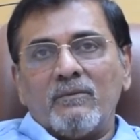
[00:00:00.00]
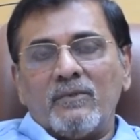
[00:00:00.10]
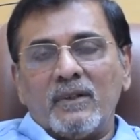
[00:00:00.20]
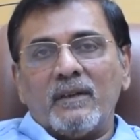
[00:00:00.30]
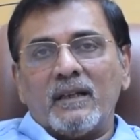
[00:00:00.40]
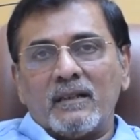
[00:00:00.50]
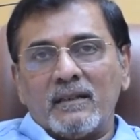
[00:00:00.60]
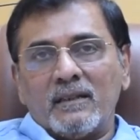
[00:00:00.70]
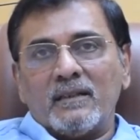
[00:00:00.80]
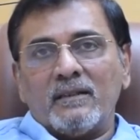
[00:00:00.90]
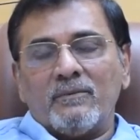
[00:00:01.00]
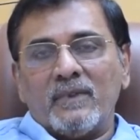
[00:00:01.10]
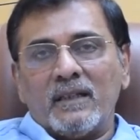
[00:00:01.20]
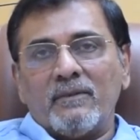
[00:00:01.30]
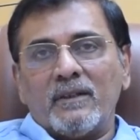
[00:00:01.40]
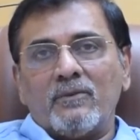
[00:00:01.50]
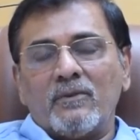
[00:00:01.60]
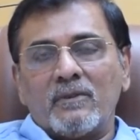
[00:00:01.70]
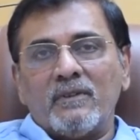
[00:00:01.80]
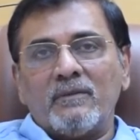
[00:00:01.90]
We were very, very
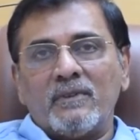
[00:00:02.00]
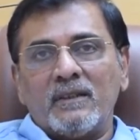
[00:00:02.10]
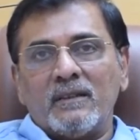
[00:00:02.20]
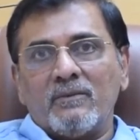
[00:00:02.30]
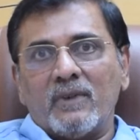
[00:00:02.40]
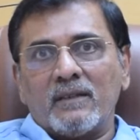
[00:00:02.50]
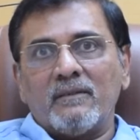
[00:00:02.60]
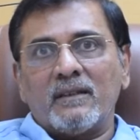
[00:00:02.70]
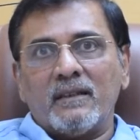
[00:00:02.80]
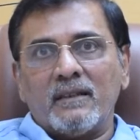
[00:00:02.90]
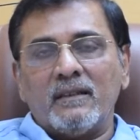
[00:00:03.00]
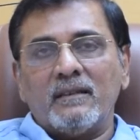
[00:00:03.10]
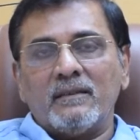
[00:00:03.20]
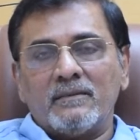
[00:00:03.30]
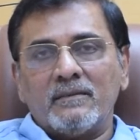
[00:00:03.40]
overwhelmed with whatever they did,